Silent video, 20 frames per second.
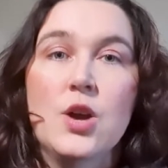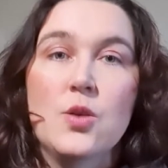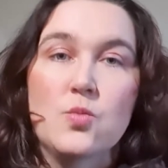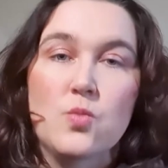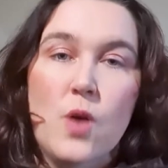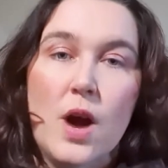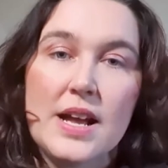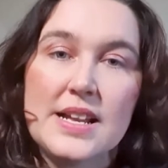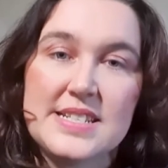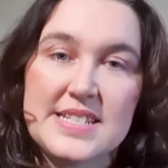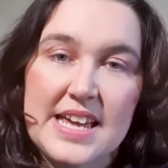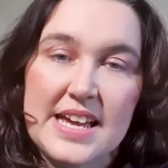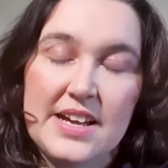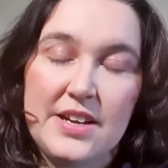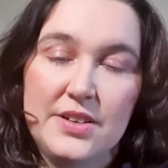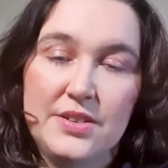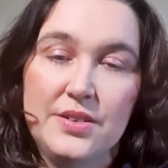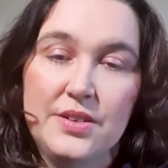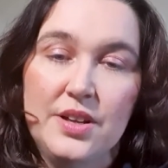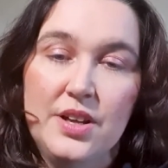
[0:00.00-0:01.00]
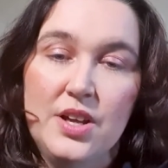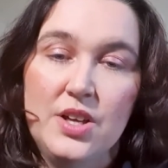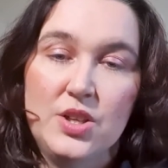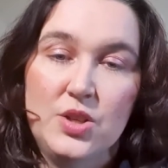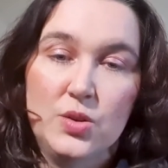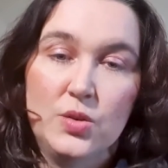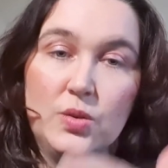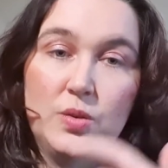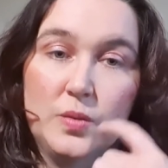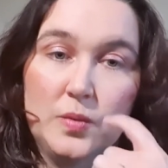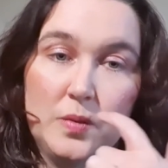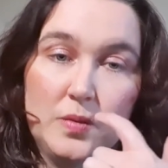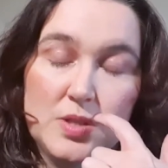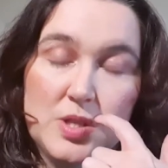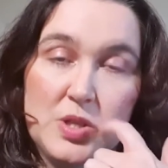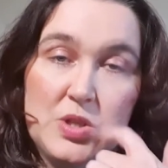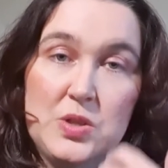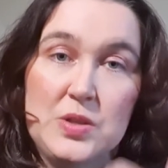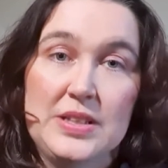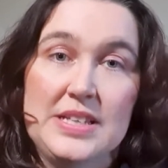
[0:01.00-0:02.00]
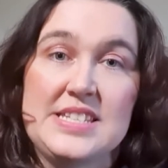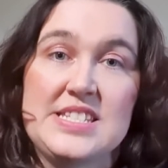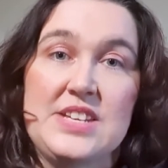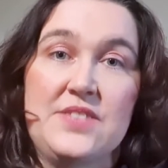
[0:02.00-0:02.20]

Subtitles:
Write down your to-do list.